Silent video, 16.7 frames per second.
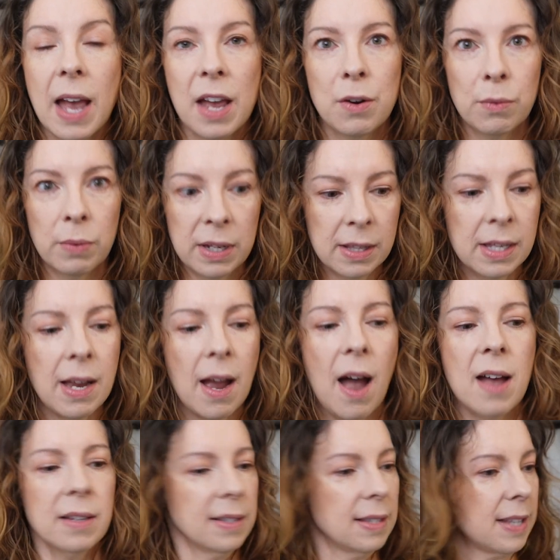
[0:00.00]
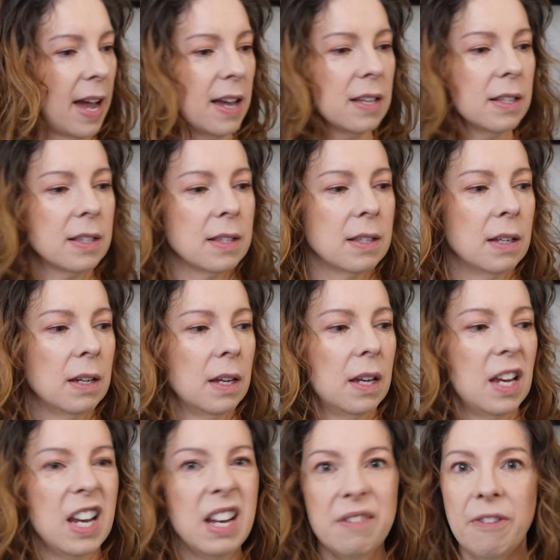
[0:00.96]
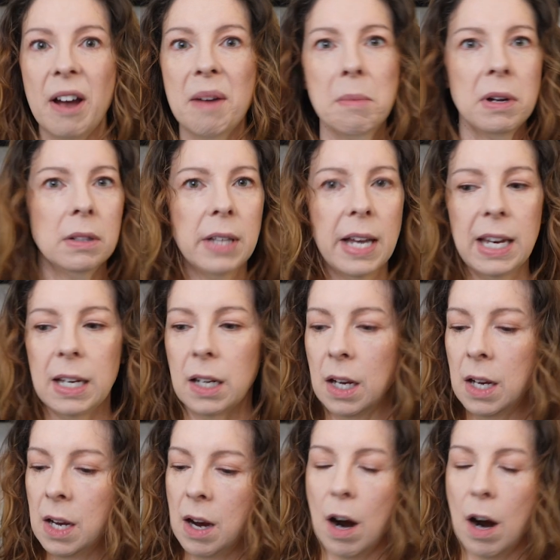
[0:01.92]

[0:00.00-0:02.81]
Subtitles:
and really assess if I'm a lake,